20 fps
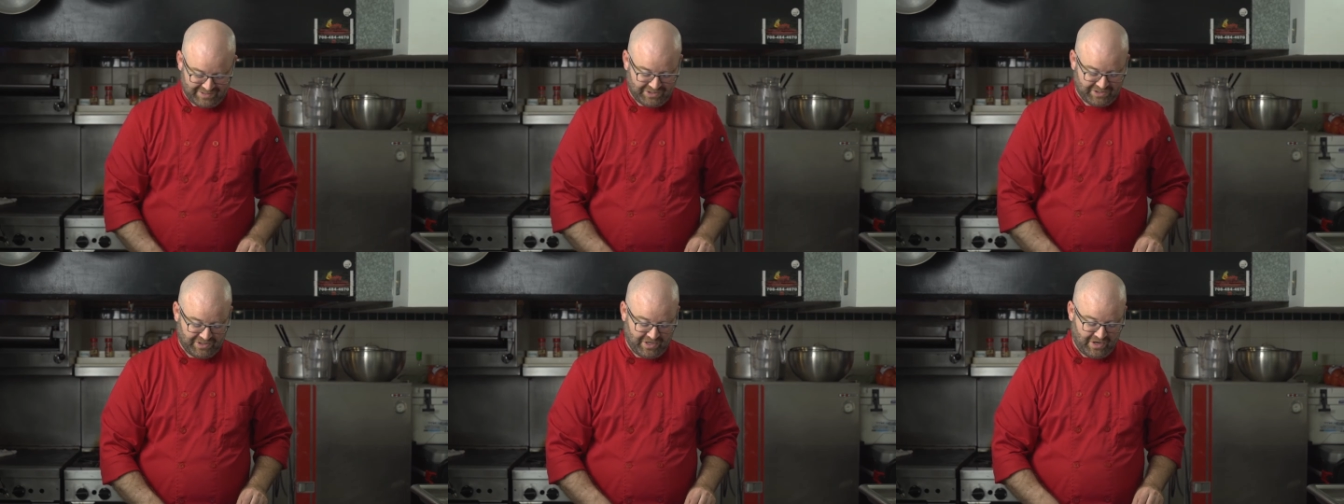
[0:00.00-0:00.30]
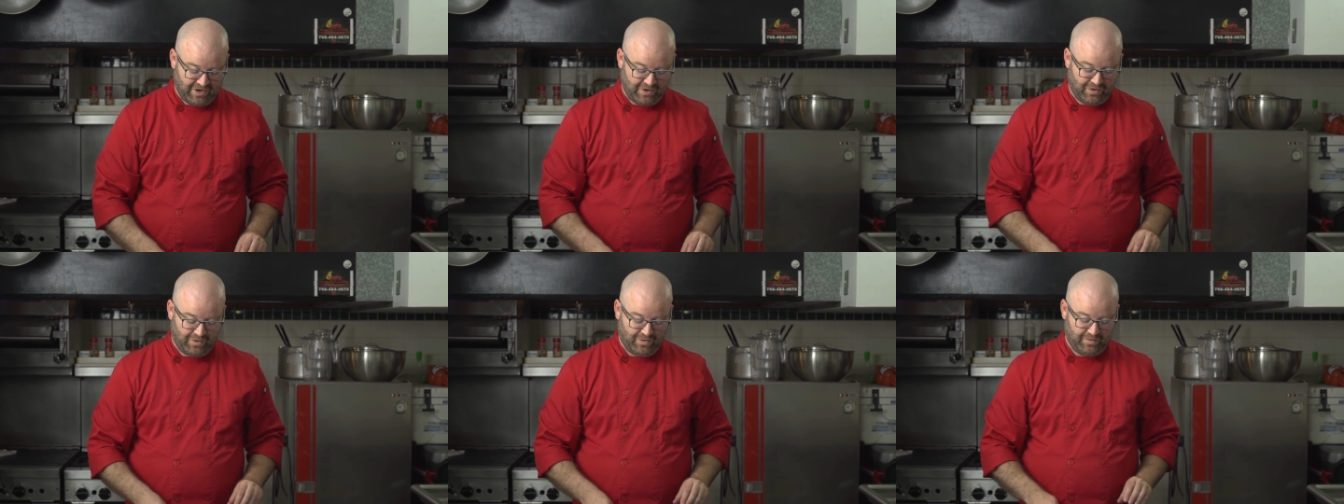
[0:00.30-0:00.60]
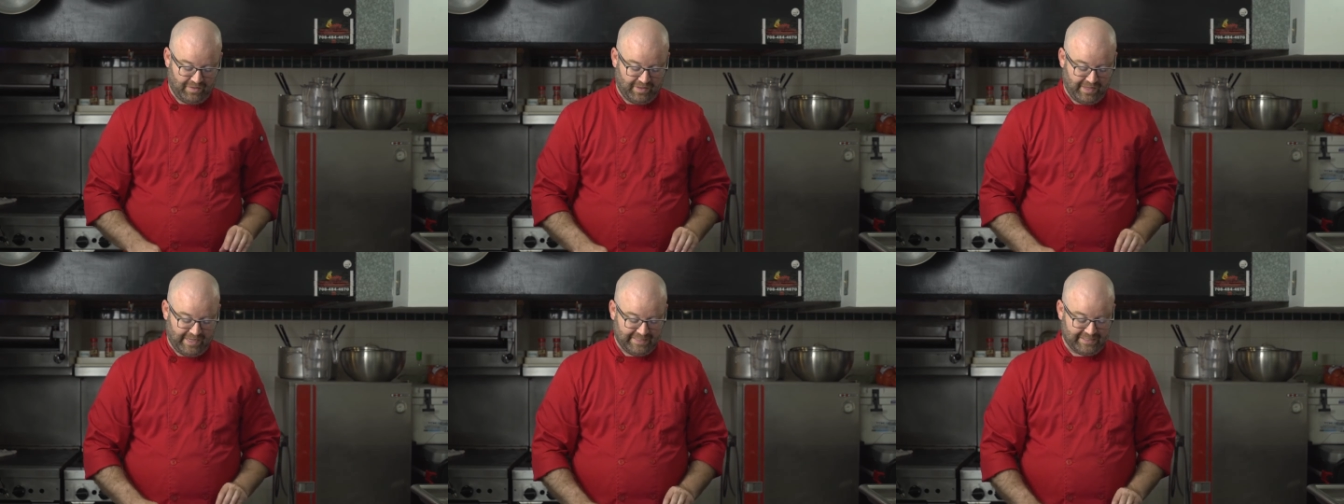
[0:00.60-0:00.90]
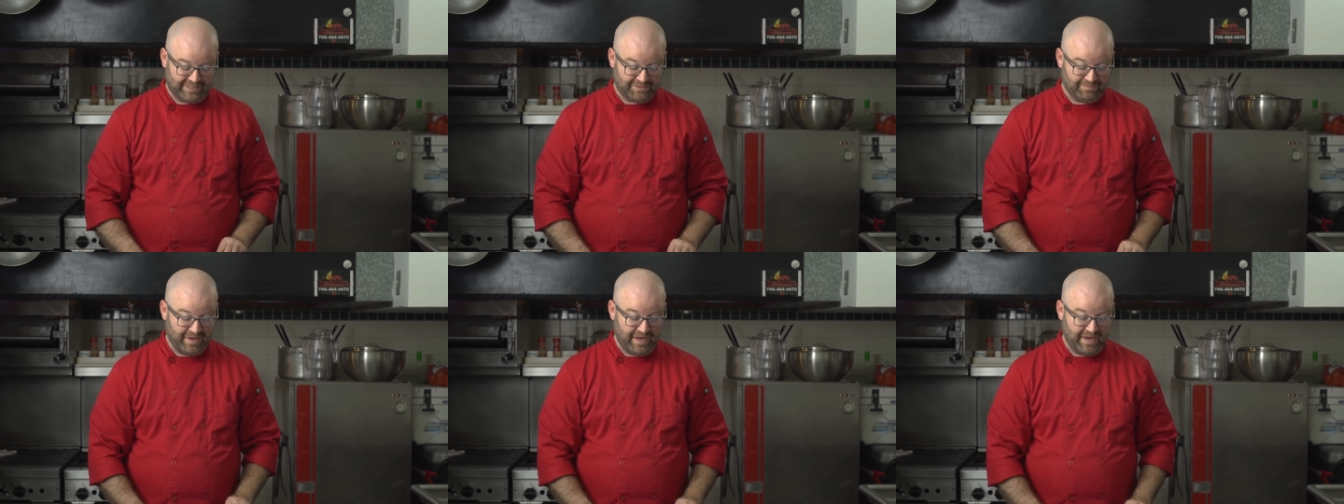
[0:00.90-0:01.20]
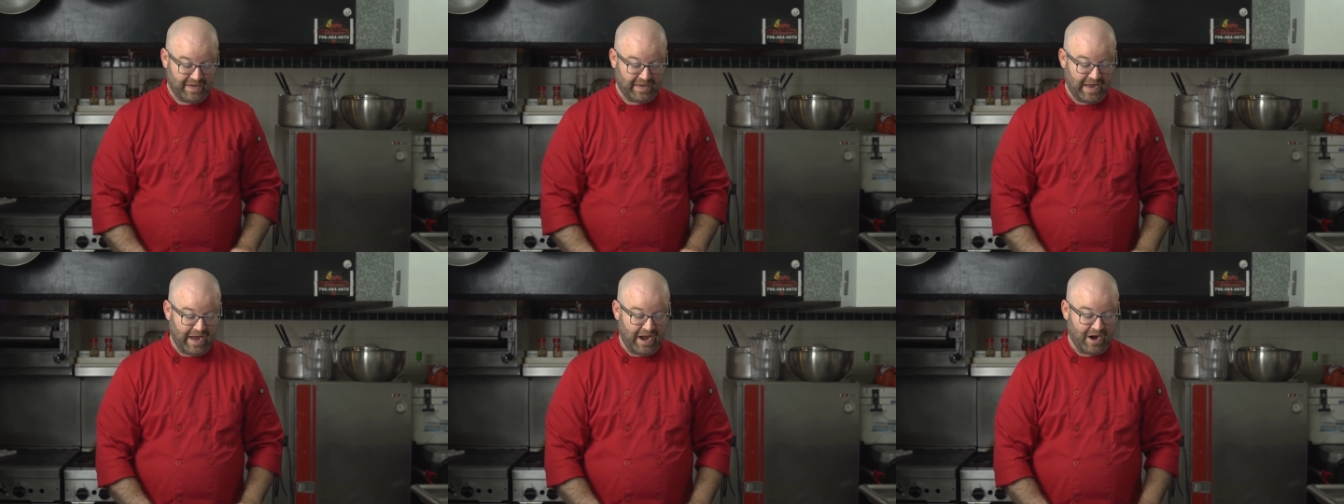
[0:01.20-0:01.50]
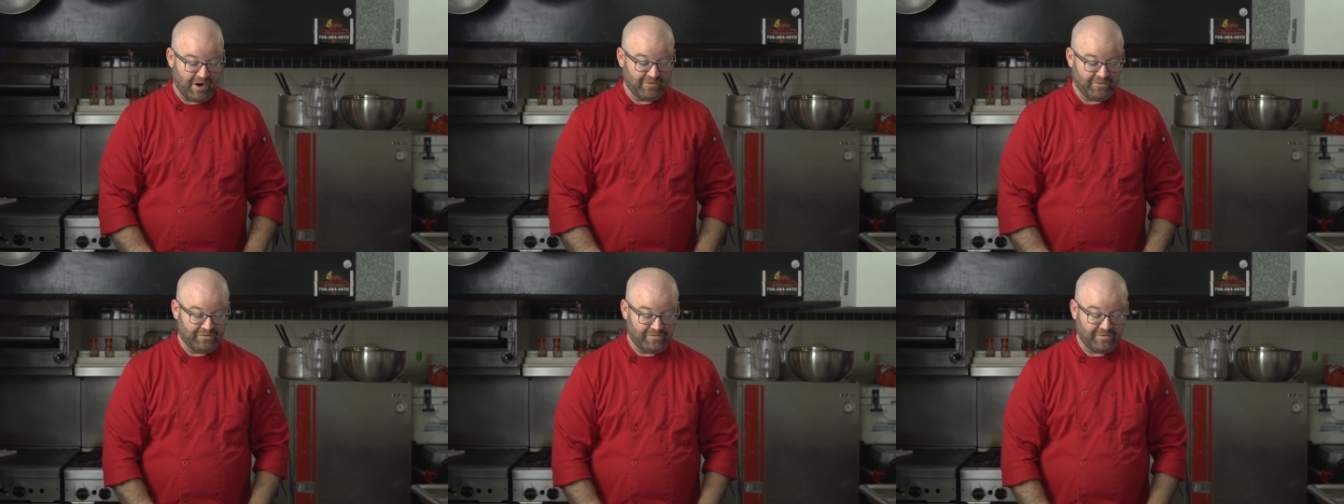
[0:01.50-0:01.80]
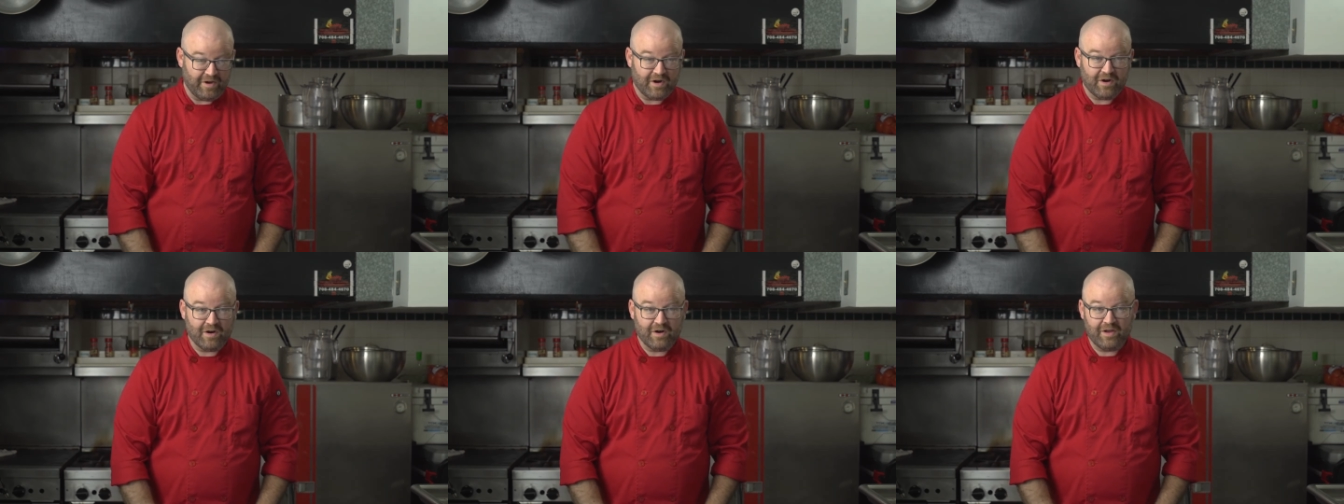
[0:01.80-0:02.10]
So, let's make our
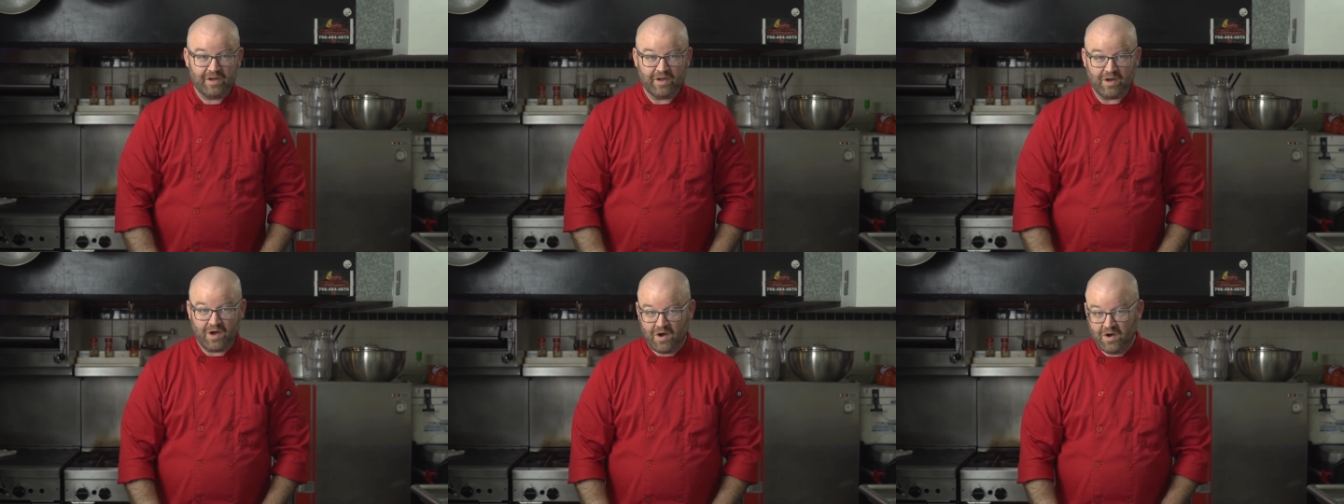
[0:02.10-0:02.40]
very